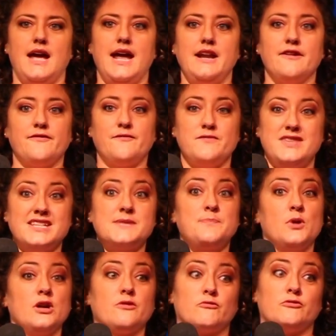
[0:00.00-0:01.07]
And this
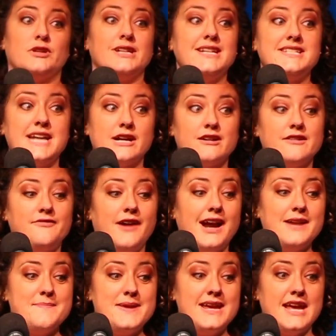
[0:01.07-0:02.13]
book really
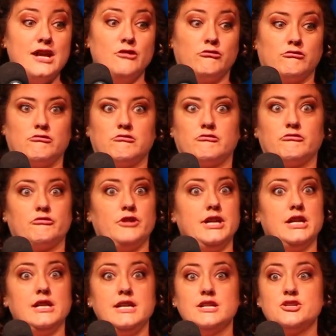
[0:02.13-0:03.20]
terrified me and
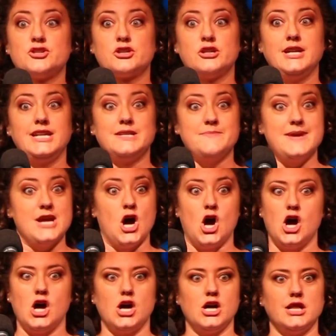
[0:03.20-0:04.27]
really intrigued me
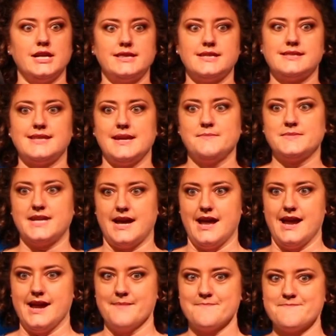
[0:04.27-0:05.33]
all at the same
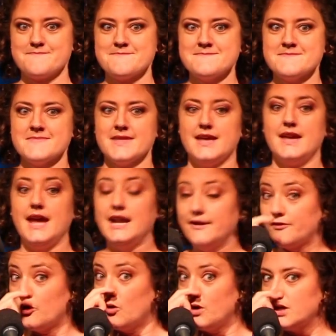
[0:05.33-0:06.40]
time. And
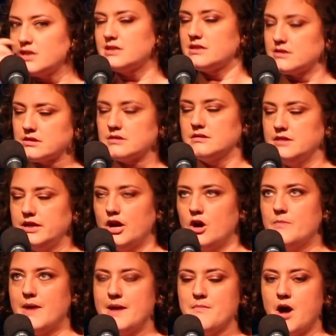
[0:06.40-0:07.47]
of course,
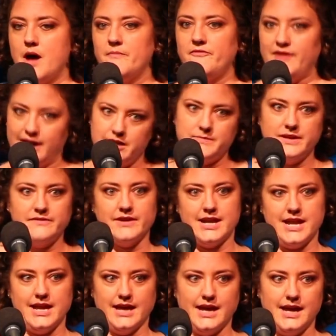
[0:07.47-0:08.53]
my mom found me
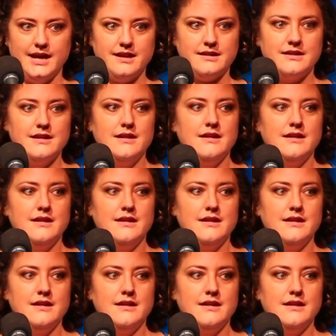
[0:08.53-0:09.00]
reading it.